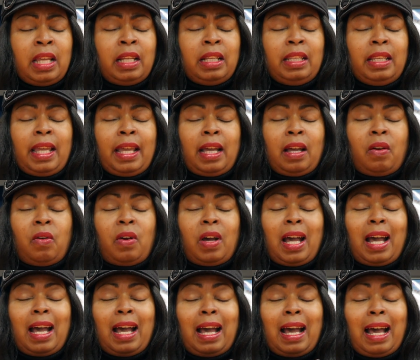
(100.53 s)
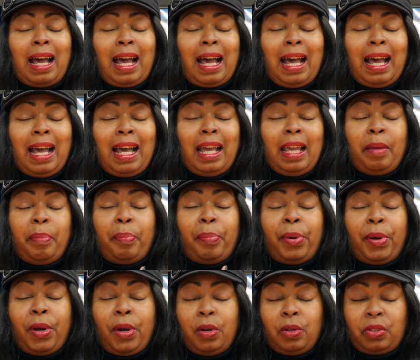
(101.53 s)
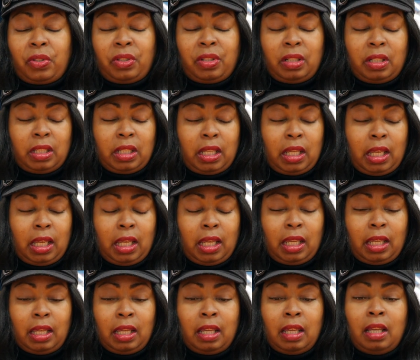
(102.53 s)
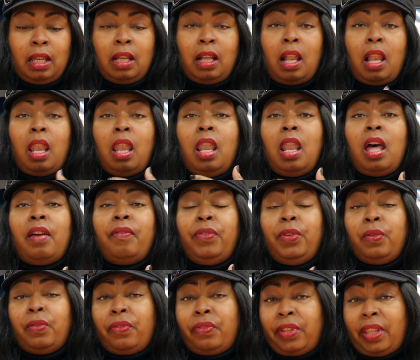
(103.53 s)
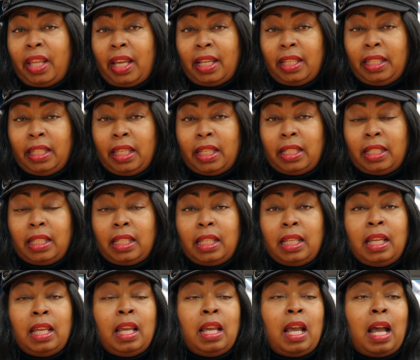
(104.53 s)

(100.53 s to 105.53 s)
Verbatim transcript: Now, I personally love you for that, Yandy.